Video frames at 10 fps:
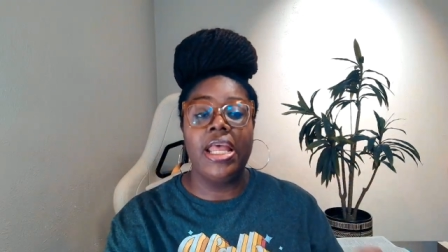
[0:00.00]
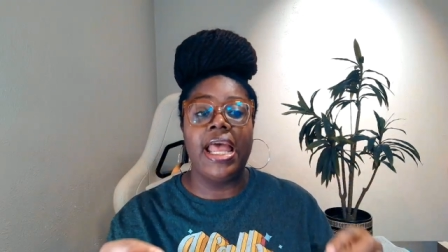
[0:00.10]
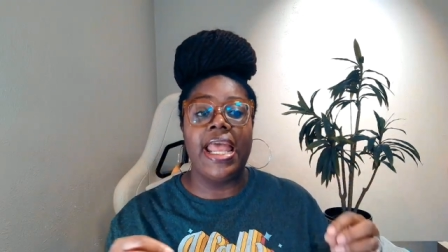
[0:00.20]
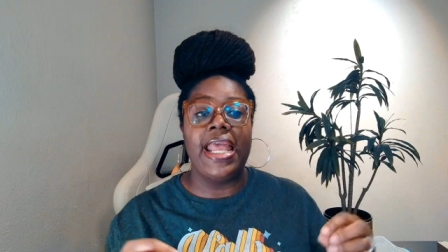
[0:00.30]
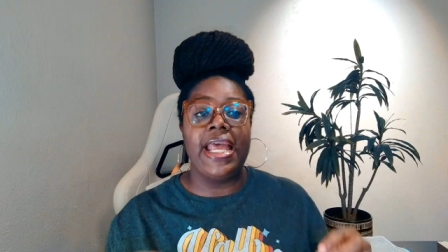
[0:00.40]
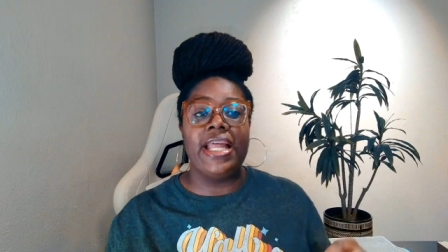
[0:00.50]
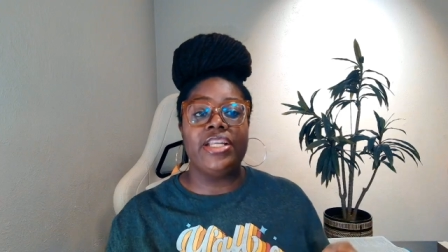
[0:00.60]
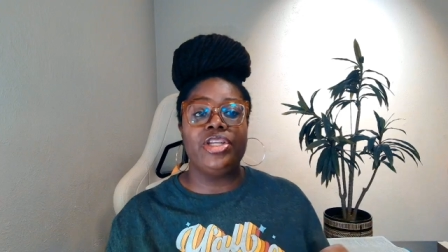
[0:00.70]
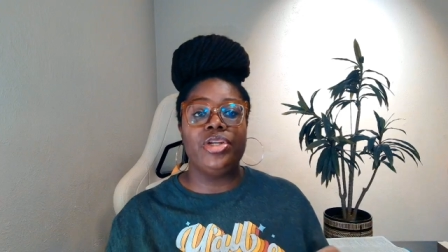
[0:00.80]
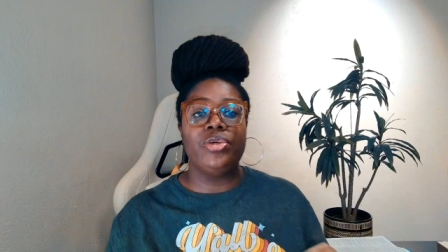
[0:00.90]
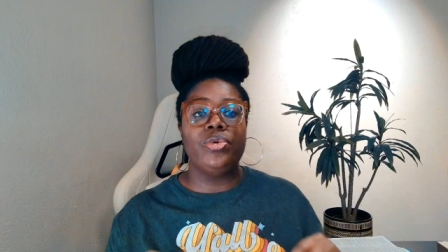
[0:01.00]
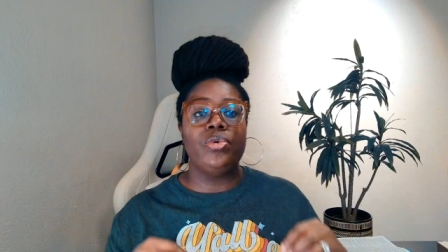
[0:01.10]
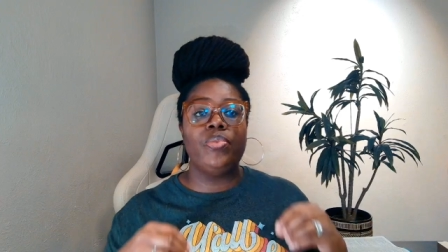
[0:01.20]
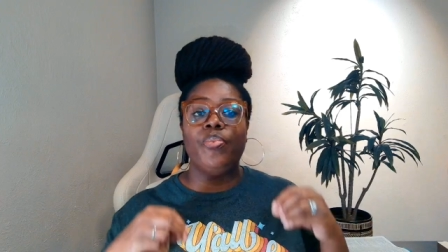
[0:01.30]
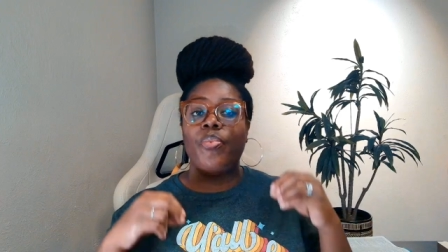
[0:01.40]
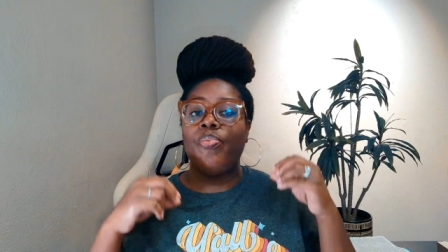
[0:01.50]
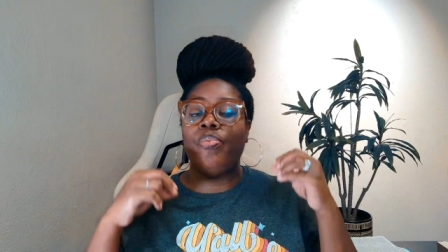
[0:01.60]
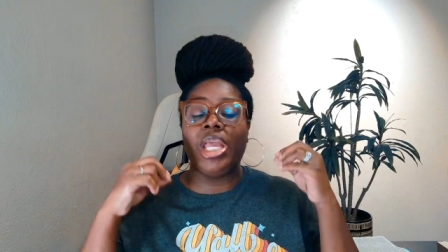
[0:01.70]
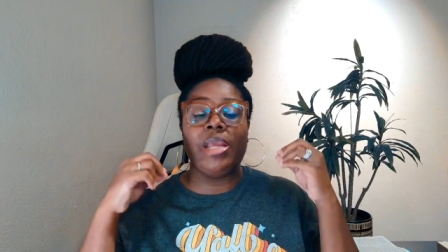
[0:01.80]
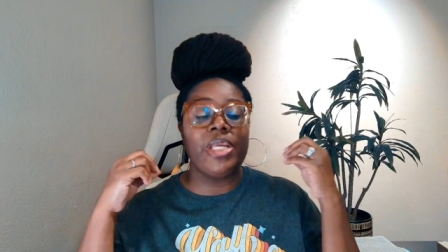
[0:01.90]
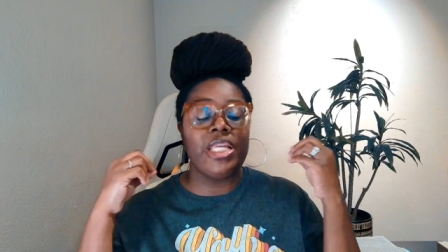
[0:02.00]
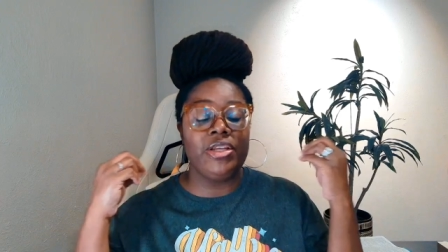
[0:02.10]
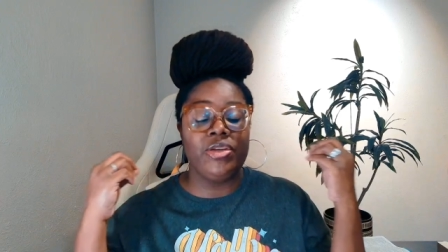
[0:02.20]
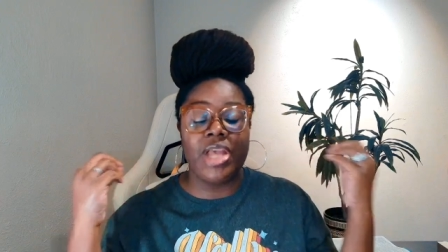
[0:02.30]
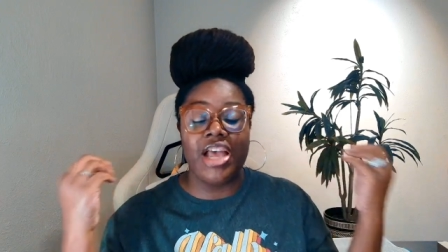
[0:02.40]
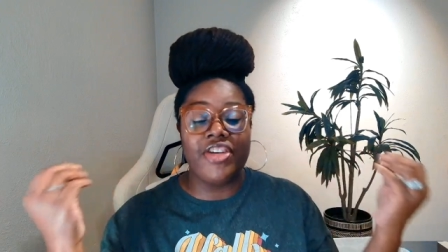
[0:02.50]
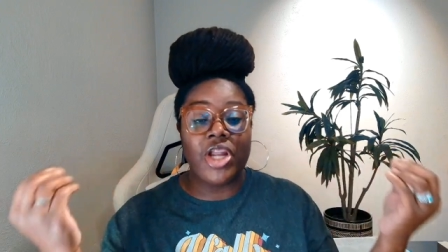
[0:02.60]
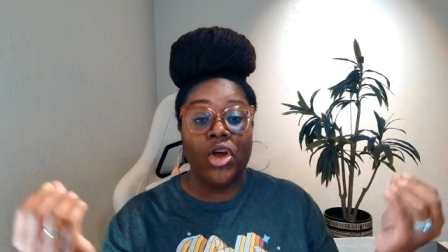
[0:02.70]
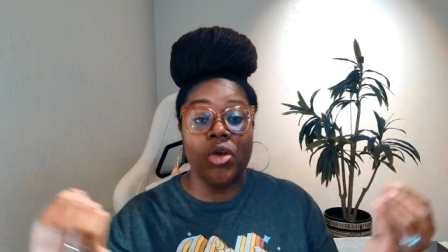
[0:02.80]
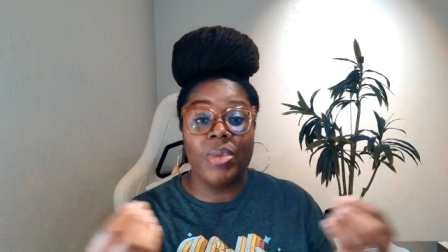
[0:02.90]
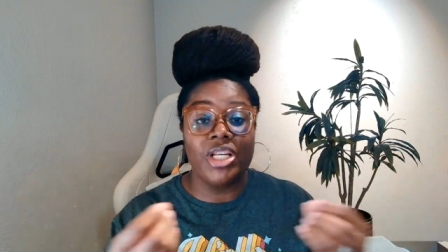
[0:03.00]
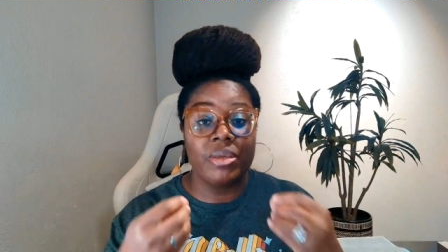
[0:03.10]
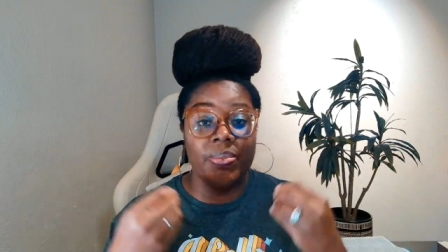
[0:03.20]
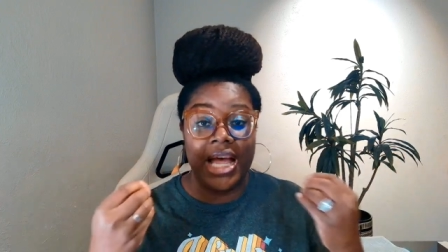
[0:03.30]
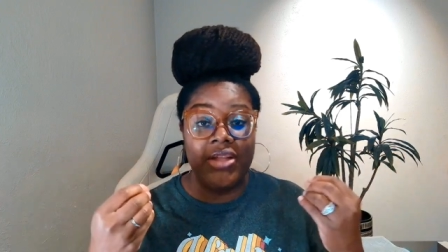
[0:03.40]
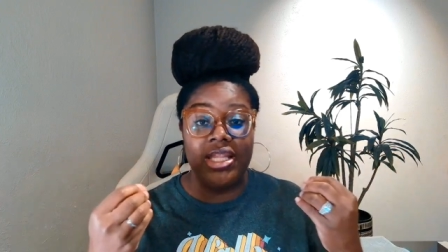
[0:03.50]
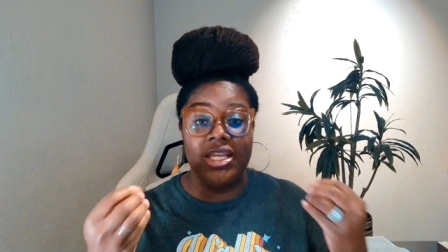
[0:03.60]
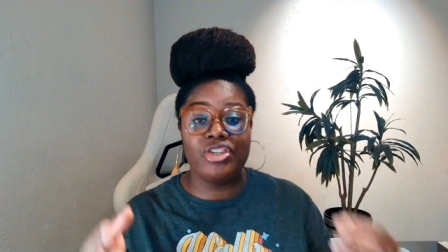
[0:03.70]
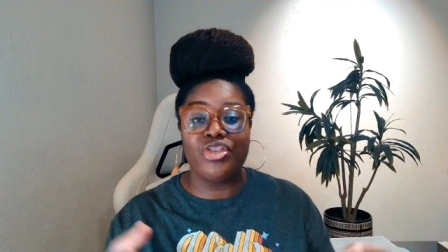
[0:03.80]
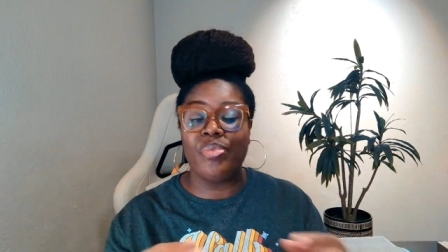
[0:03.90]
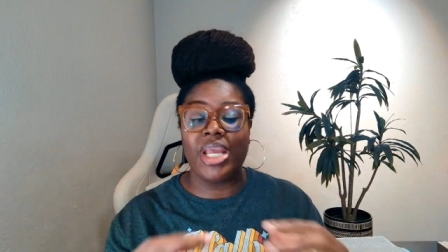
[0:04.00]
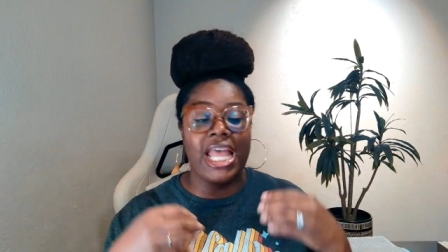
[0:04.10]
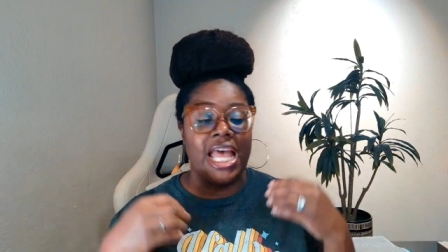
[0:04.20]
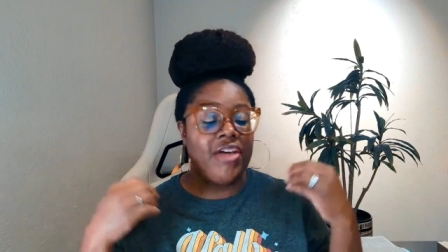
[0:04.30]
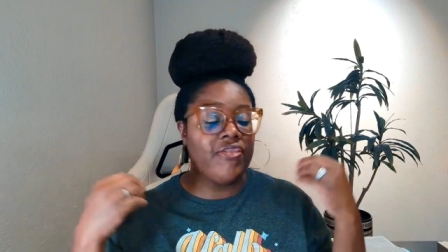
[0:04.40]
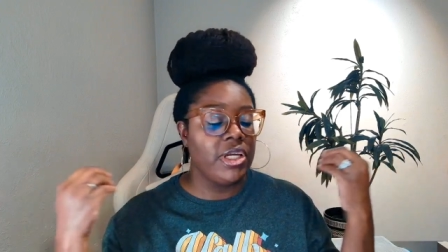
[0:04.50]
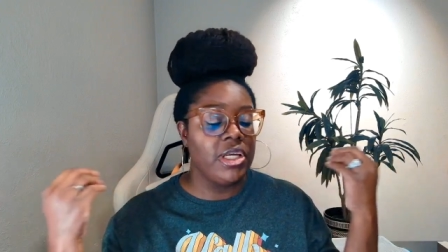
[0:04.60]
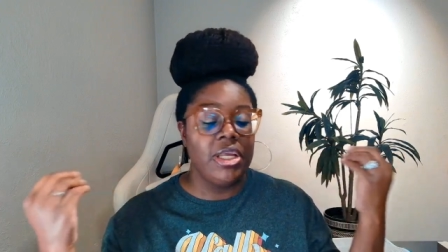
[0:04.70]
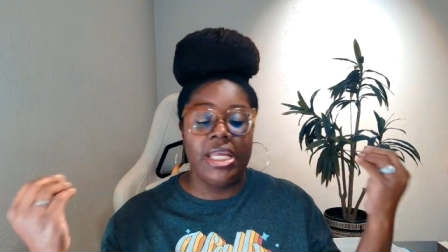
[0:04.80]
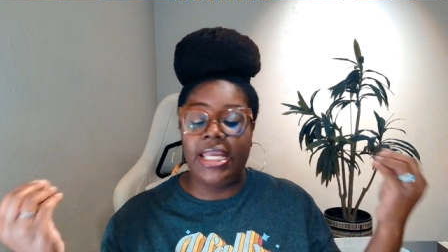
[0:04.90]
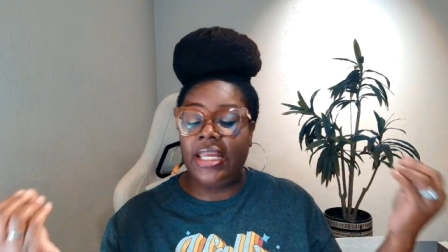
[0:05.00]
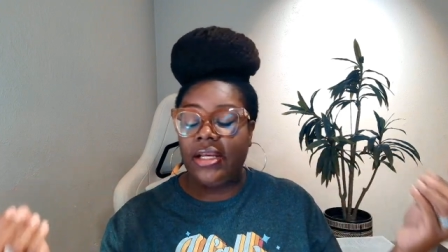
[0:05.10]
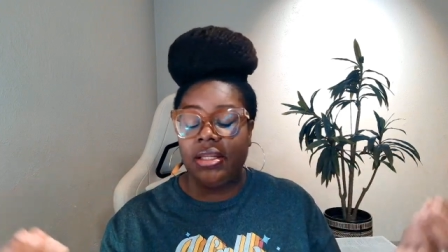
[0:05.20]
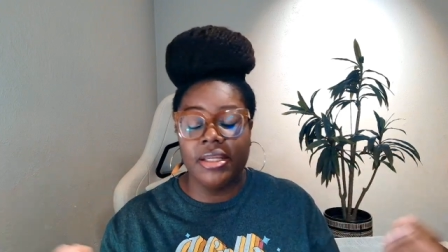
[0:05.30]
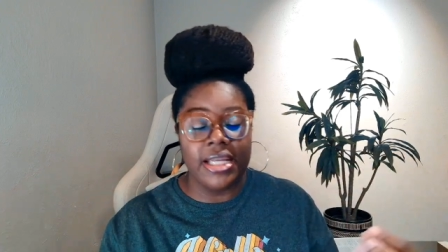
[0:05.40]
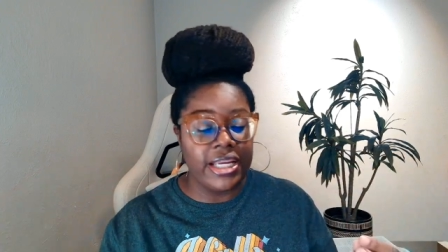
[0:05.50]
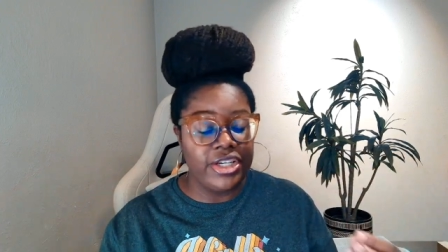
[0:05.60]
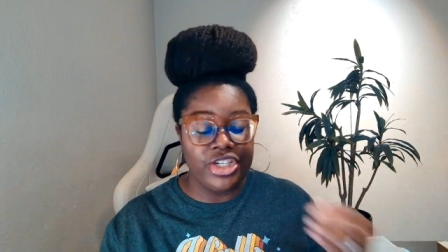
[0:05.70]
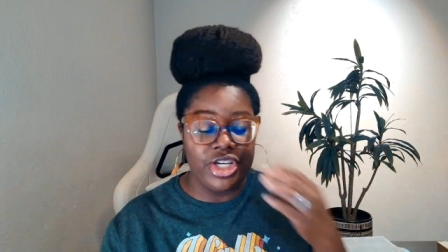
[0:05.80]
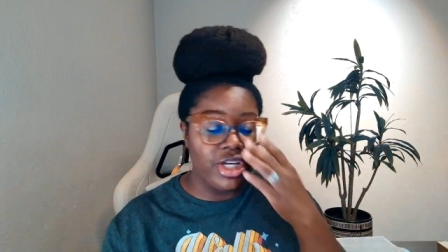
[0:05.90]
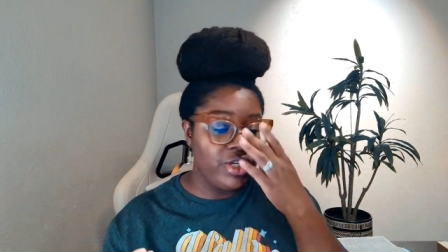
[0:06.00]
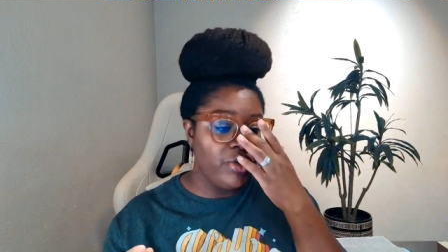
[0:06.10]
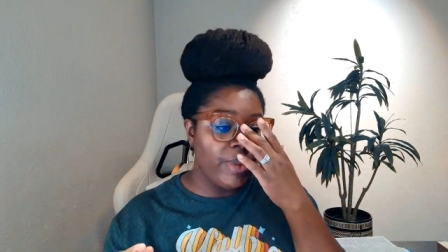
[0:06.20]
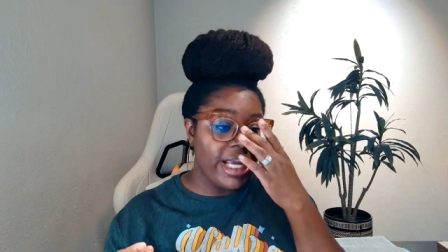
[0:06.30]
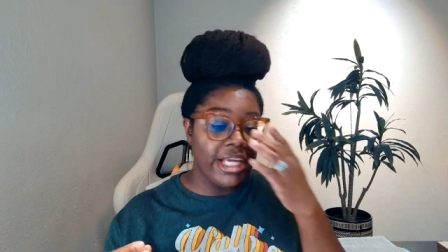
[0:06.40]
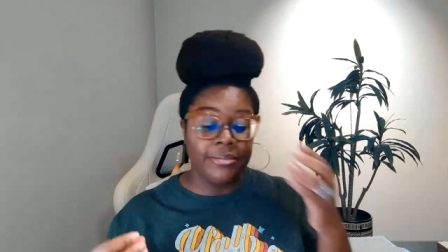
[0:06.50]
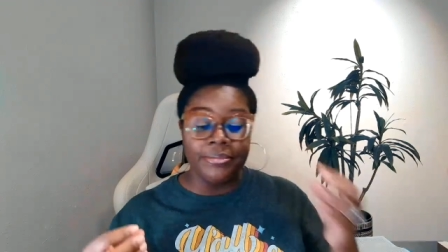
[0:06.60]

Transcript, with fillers: and you maybe you haven't heard much about this, you may have a inclination, you may